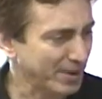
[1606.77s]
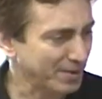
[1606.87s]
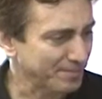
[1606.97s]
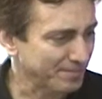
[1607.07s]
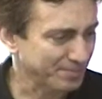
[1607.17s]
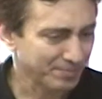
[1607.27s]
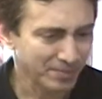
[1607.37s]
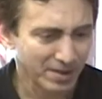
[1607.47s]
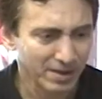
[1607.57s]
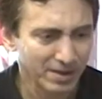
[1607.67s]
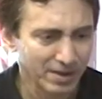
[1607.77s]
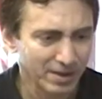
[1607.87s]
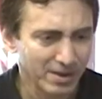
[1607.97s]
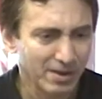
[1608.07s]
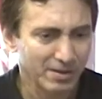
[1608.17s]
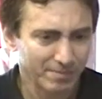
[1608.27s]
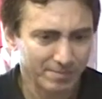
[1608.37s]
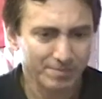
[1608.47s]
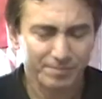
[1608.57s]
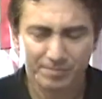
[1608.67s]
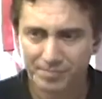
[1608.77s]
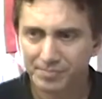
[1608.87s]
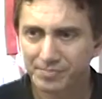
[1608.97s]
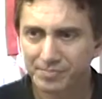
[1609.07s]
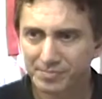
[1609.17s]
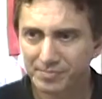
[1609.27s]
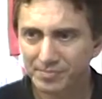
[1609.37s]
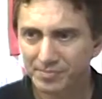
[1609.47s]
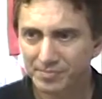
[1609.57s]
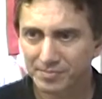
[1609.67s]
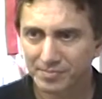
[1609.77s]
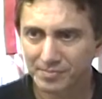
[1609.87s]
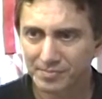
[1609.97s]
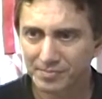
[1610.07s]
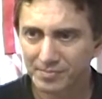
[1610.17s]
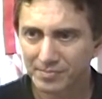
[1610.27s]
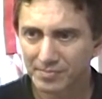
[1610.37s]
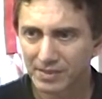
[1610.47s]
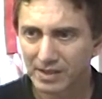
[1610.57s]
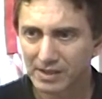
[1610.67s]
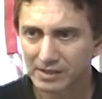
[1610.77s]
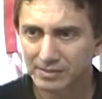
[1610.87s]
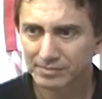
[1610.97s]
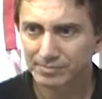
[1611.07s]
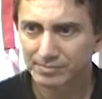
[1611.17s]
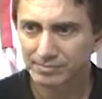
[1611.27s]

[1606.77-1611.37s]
Okay. Rand Paul, the, uh, the uh, uh, uh,